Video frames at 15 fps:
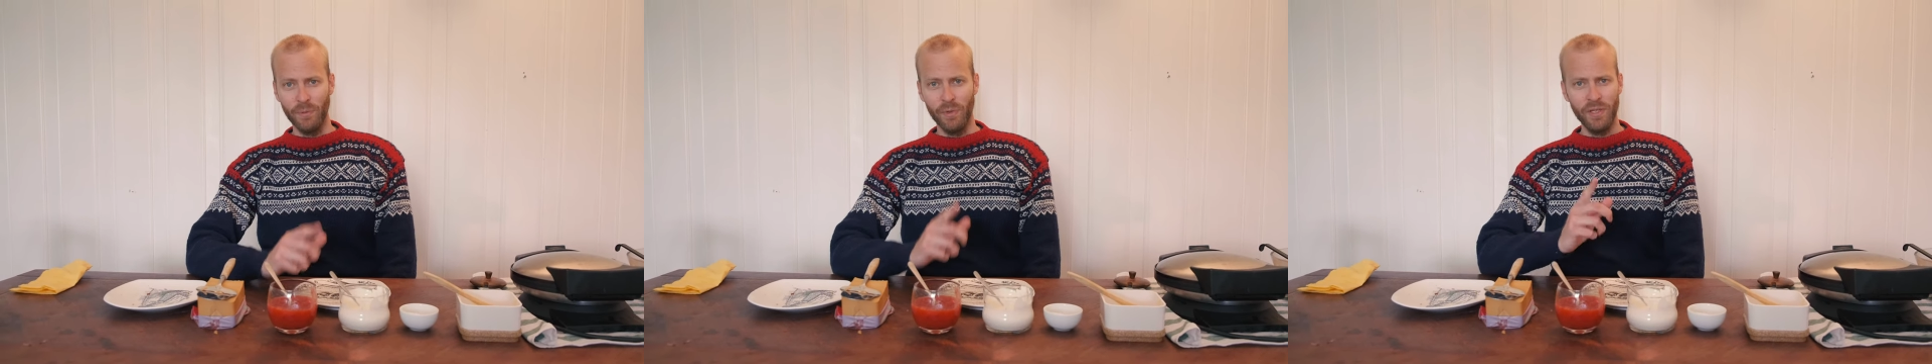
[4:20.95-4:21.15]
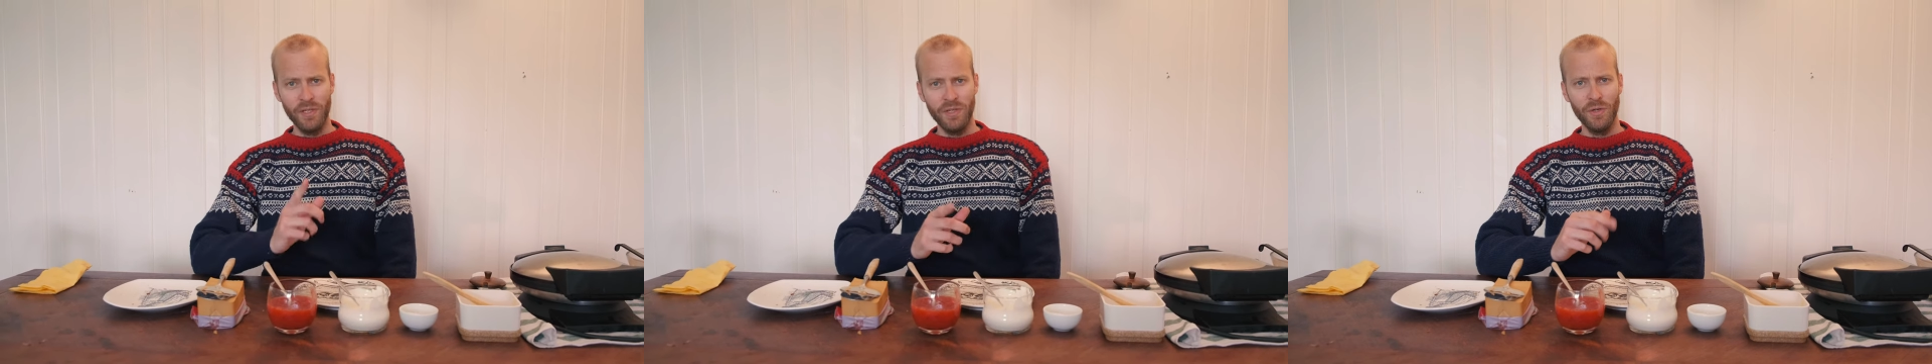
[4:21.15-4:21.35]

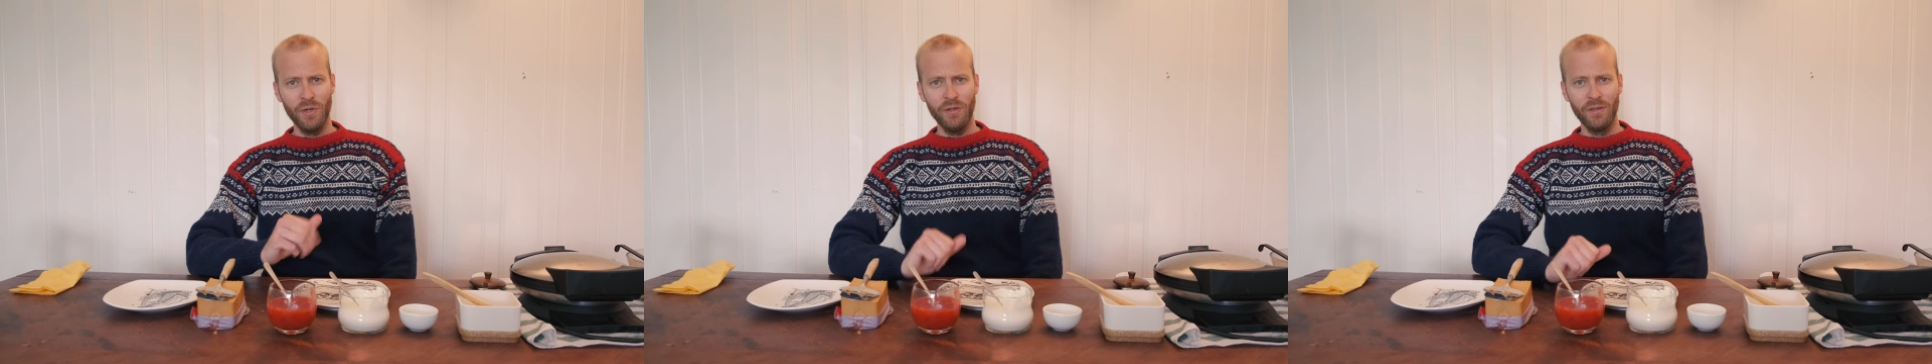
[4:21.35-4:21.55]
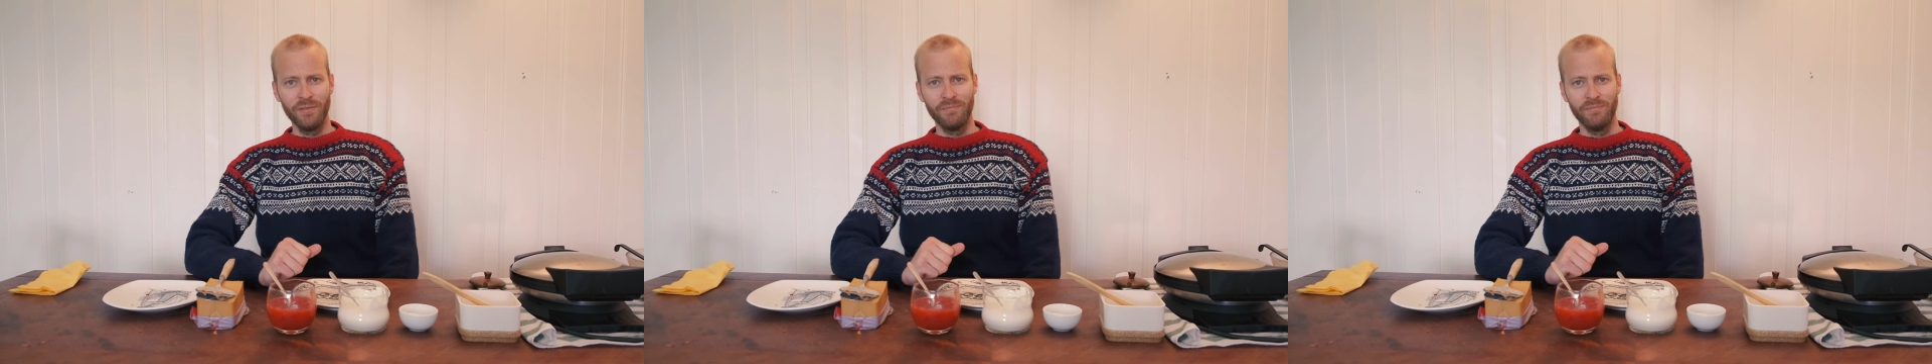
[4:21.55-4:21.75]
what is
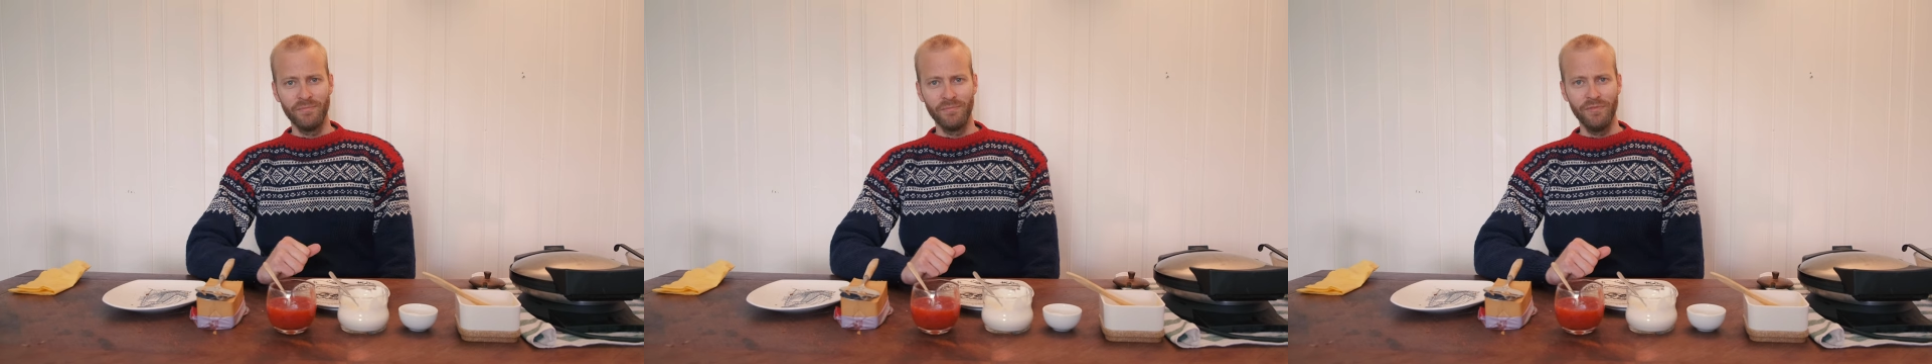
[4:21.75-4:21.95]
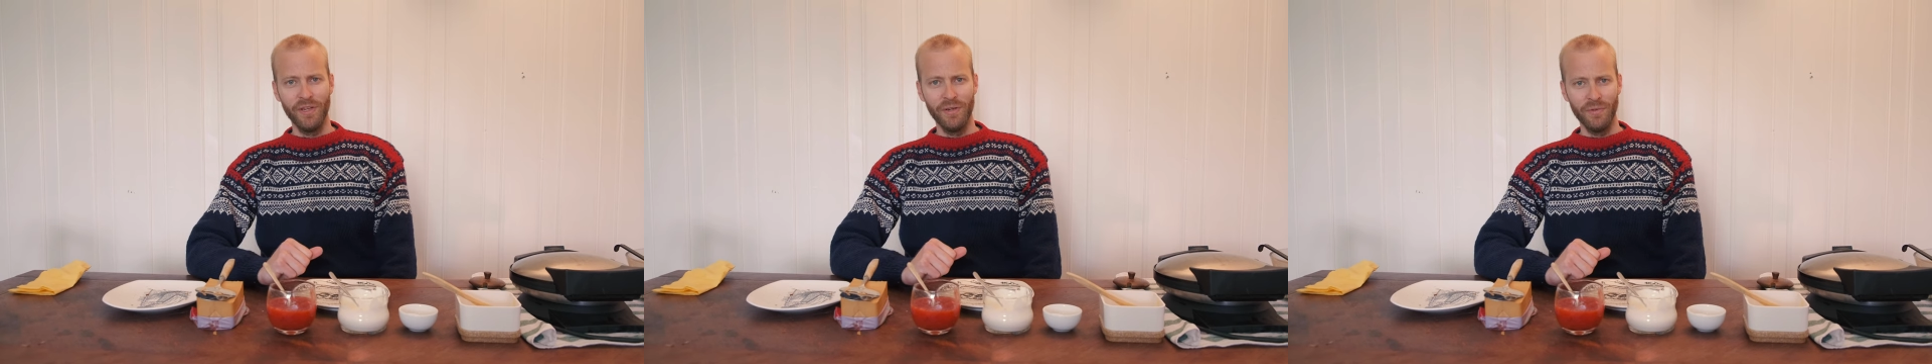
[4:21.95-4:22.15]
your
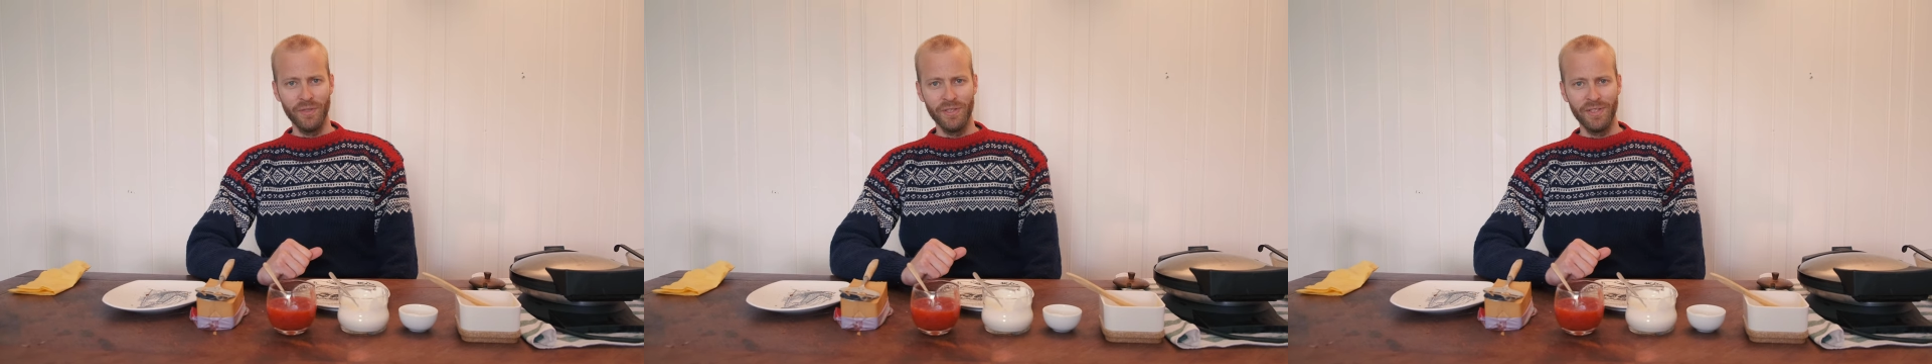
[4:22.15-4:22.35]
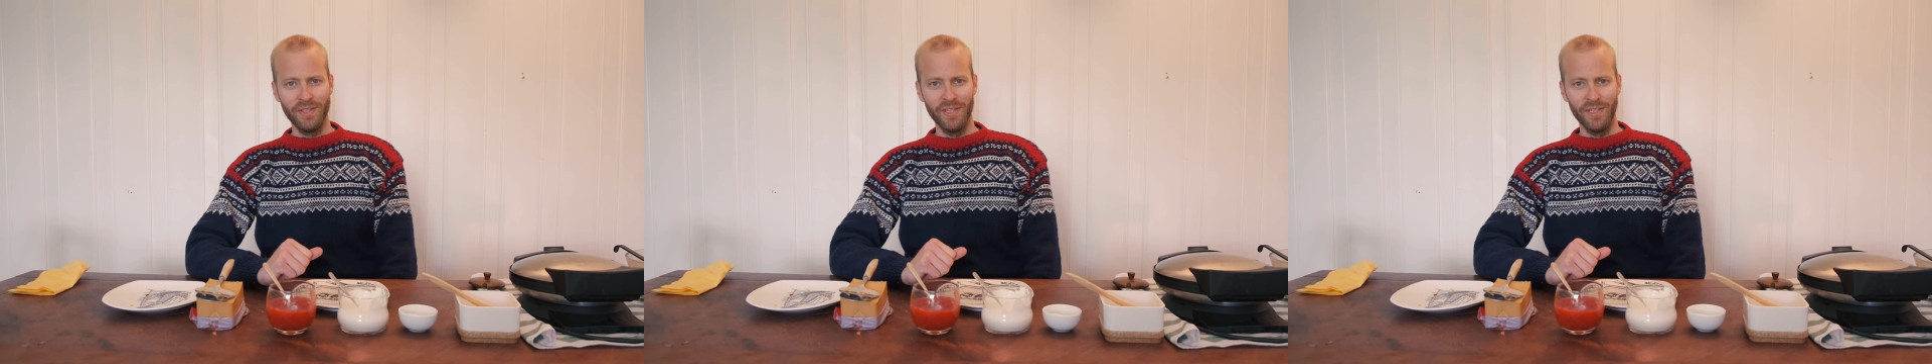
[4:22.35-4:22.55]
favorite